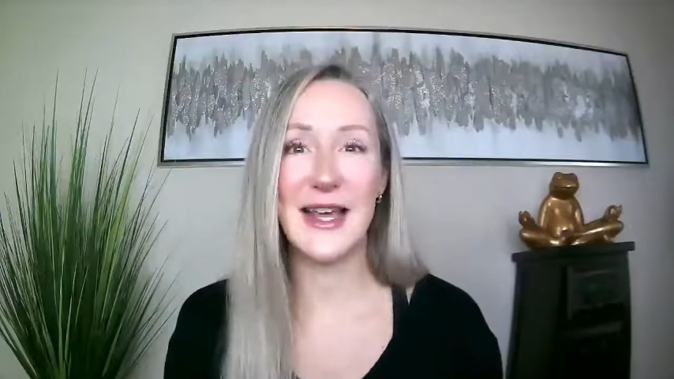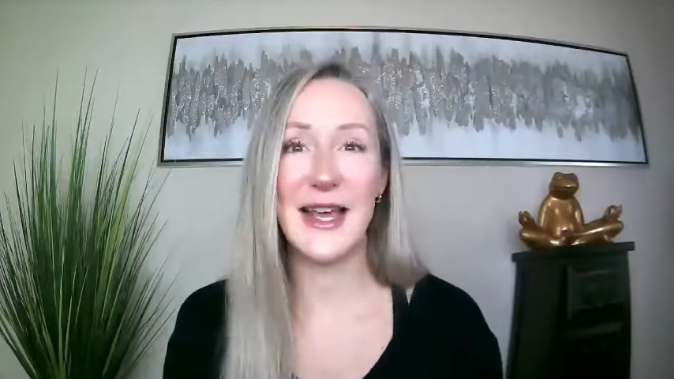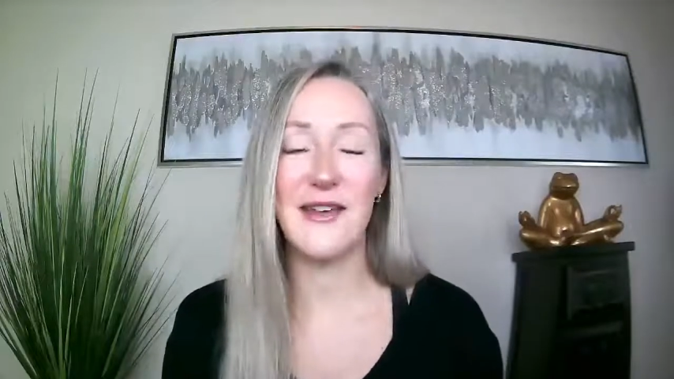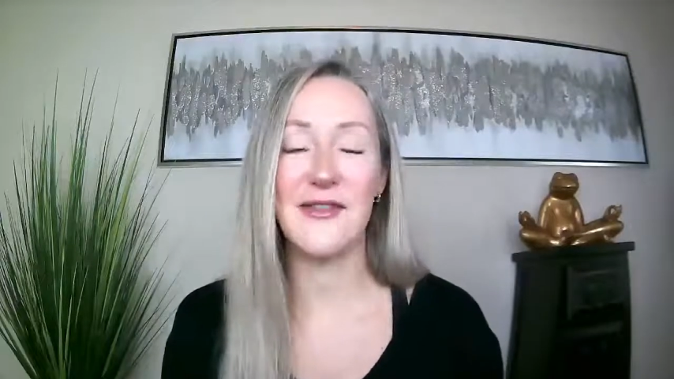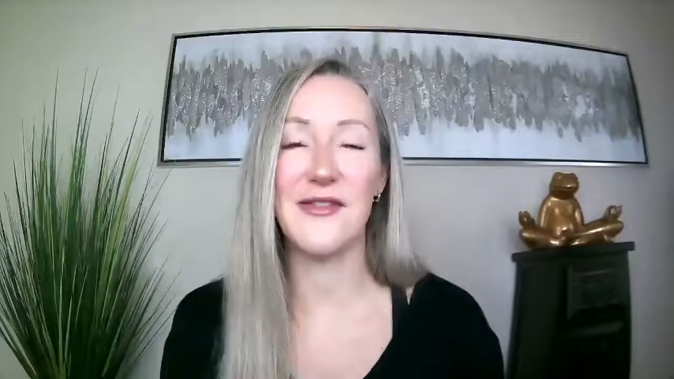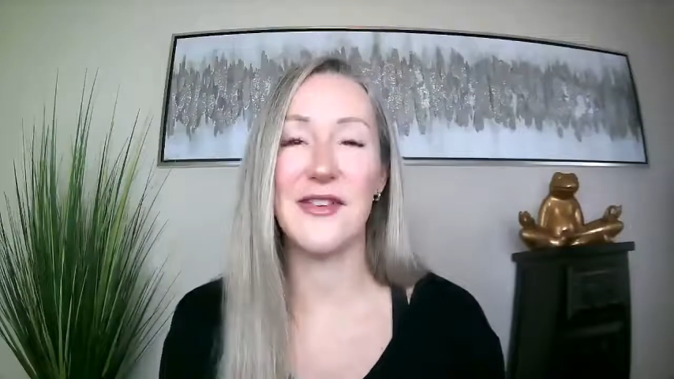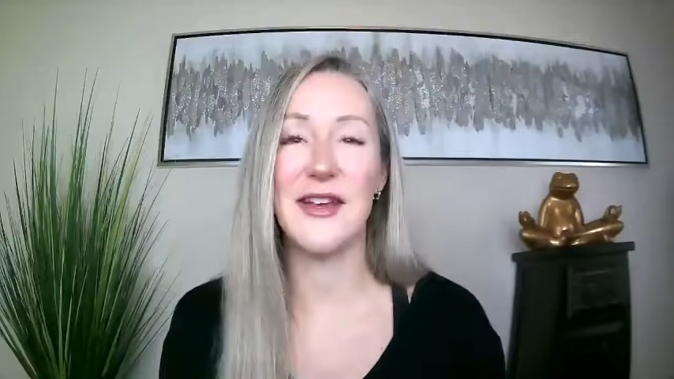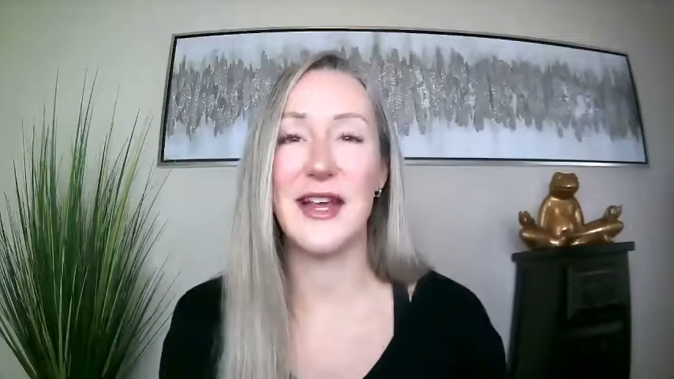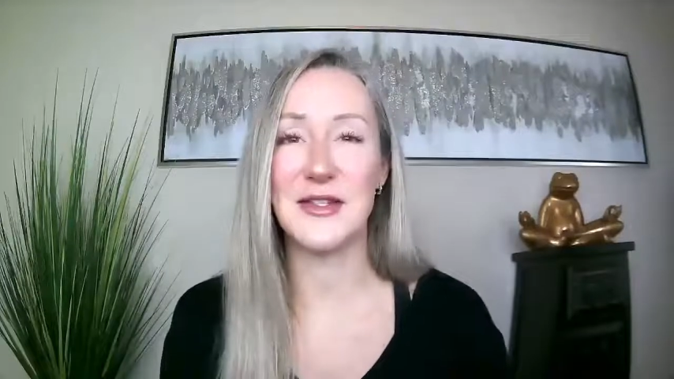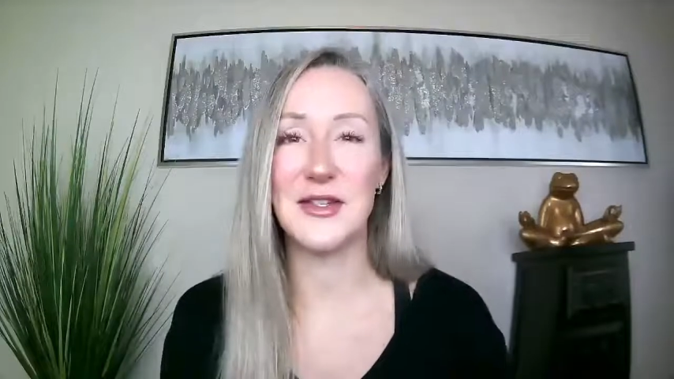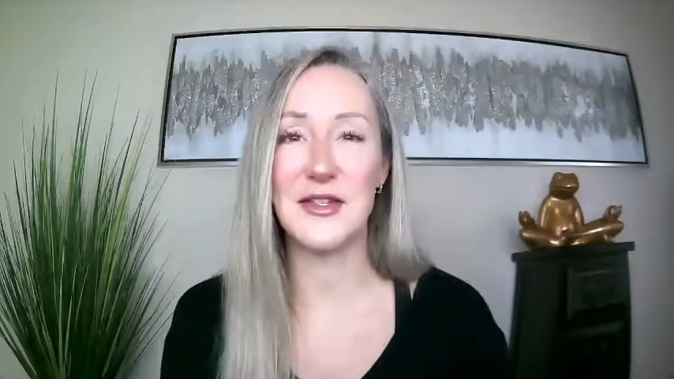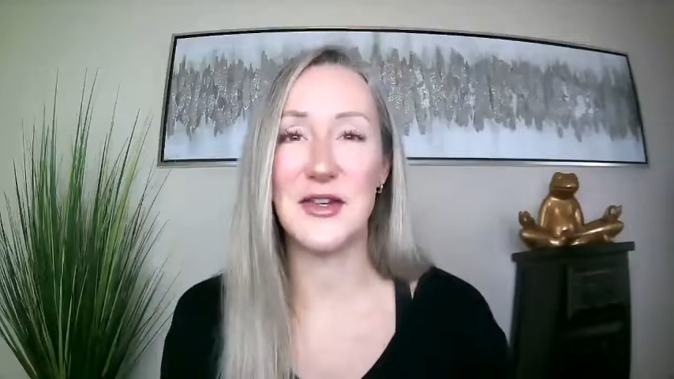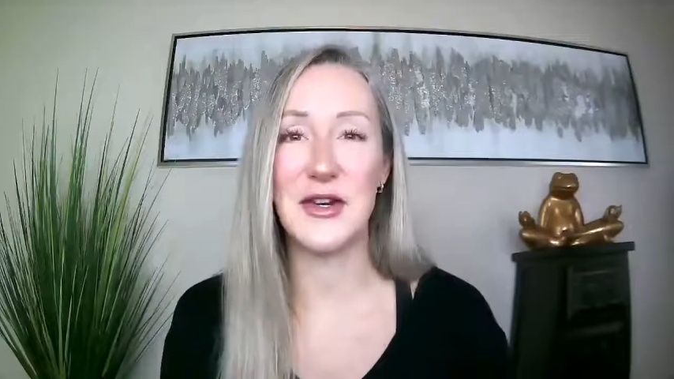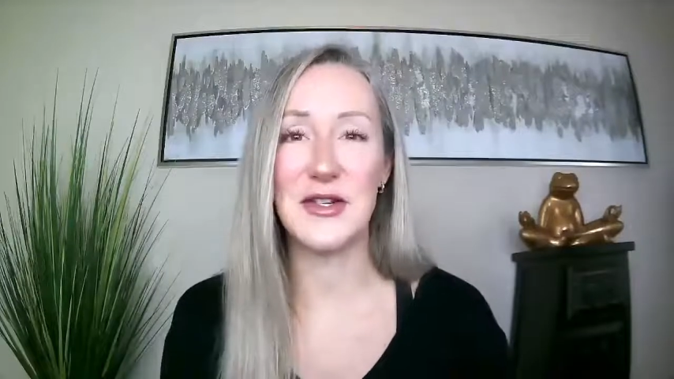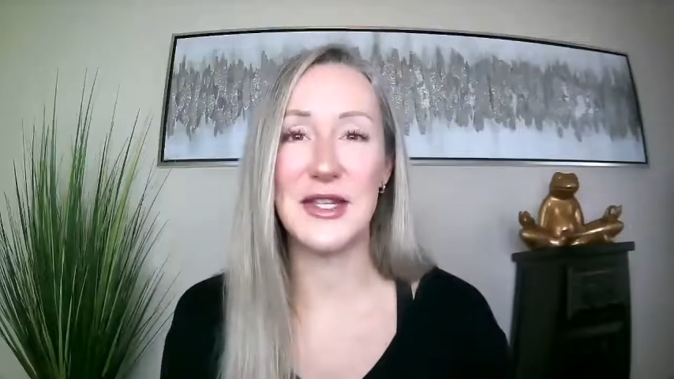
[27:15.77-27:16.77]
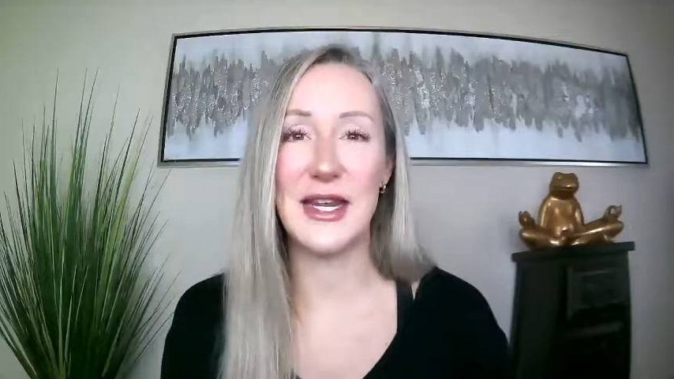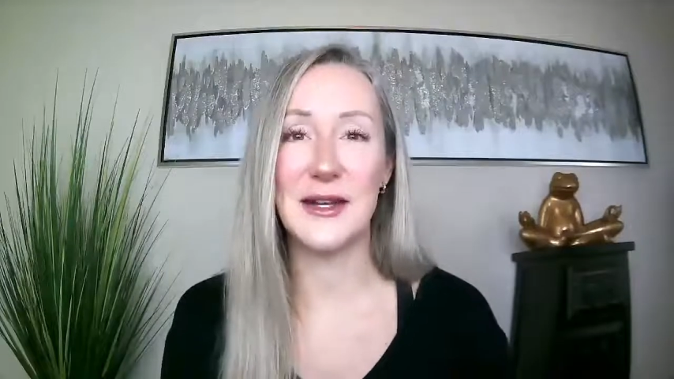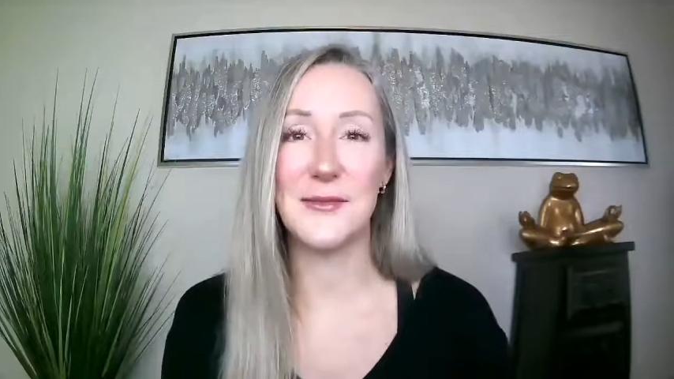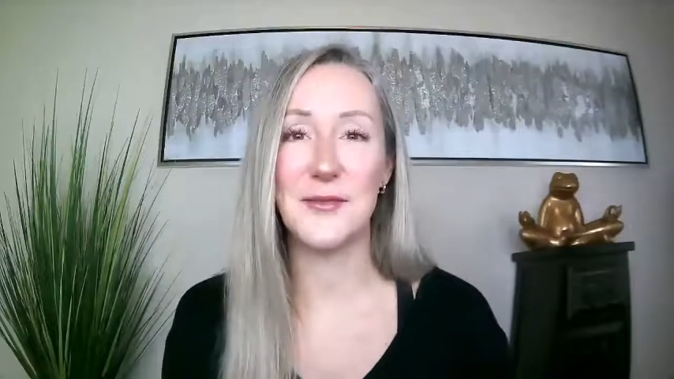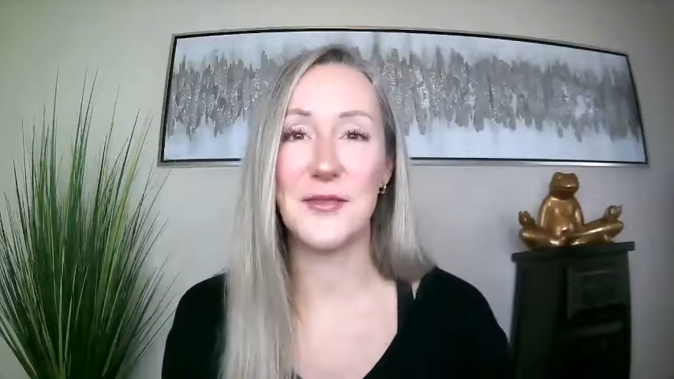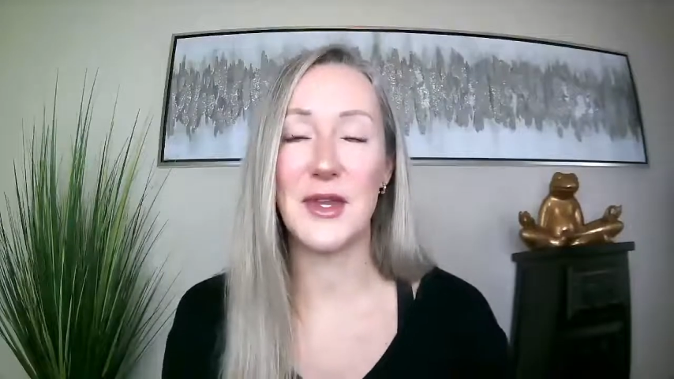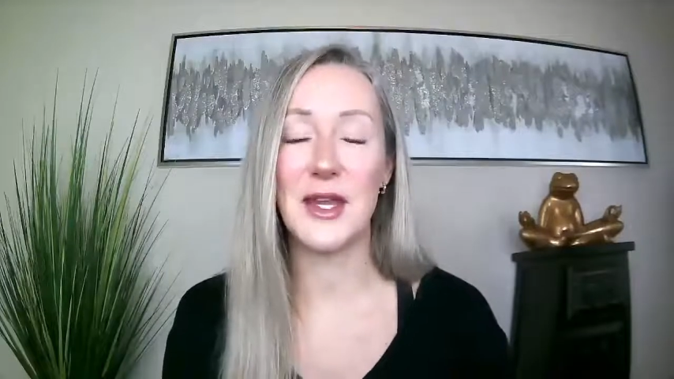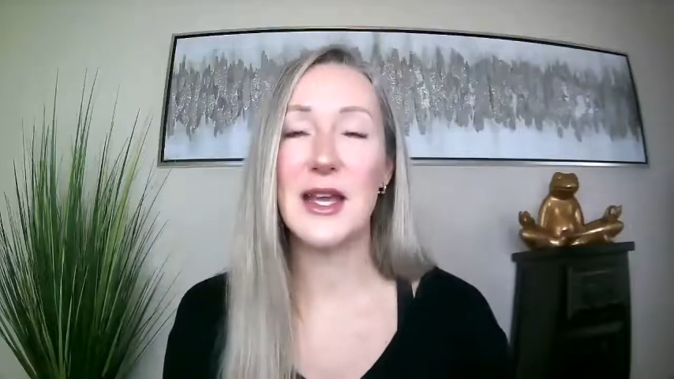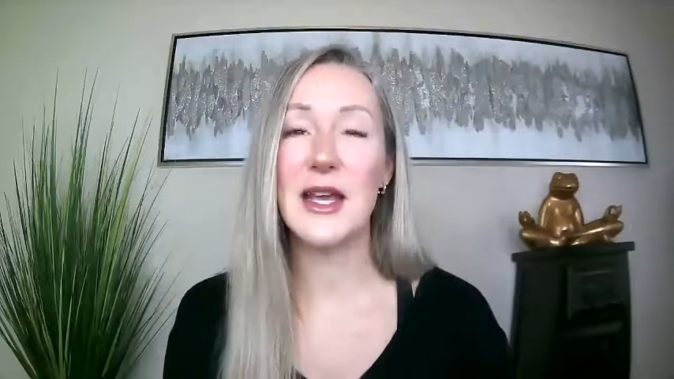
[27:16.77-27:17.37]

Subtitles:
life as a starseed.